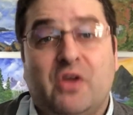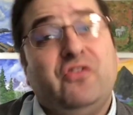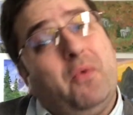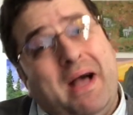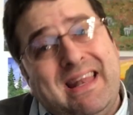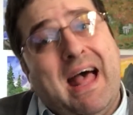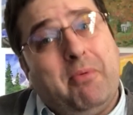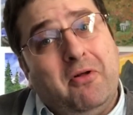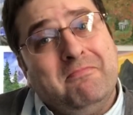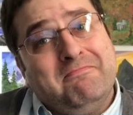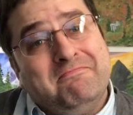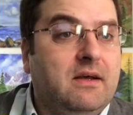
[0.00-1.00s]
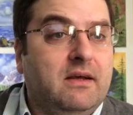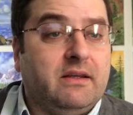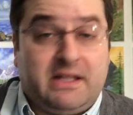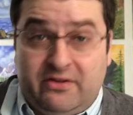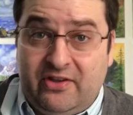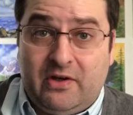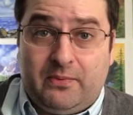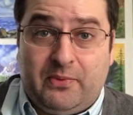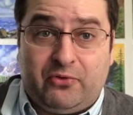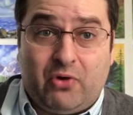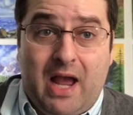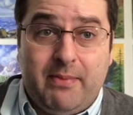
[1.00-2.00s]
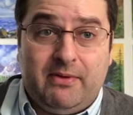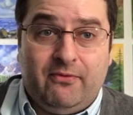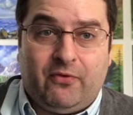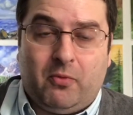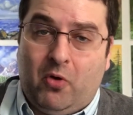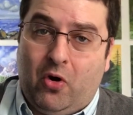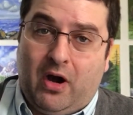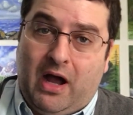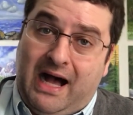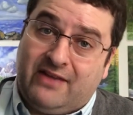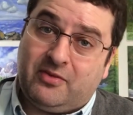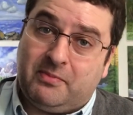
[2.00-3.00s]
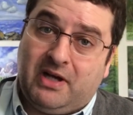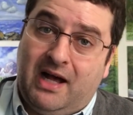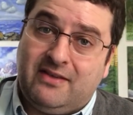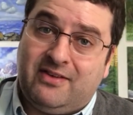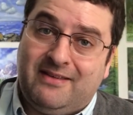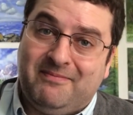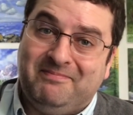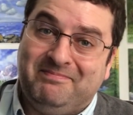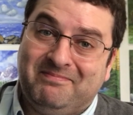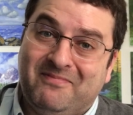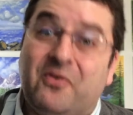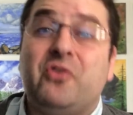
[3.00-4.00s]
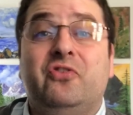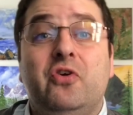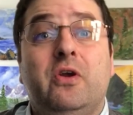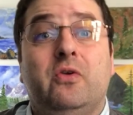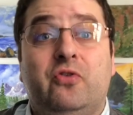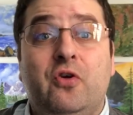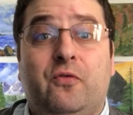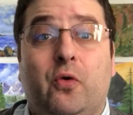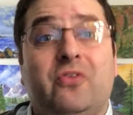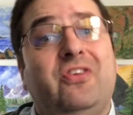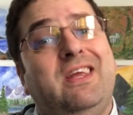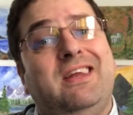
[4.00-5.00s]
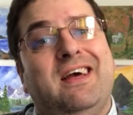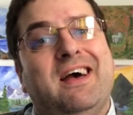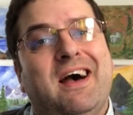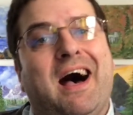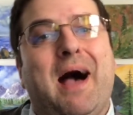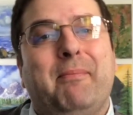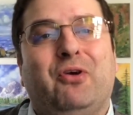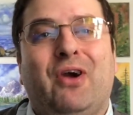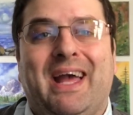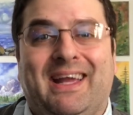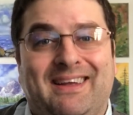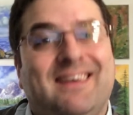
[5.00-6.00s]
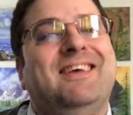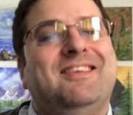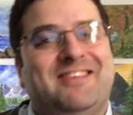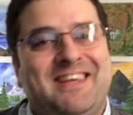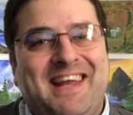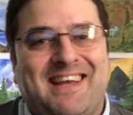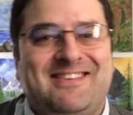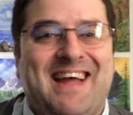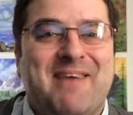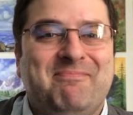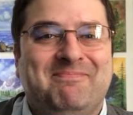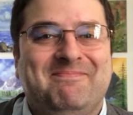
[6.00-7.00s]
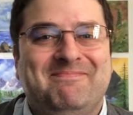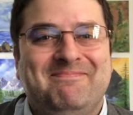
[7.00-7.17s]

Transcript: So I dabble. Consider subscribing for more awesome content. For Studio-214, I'm Greg. See you next time.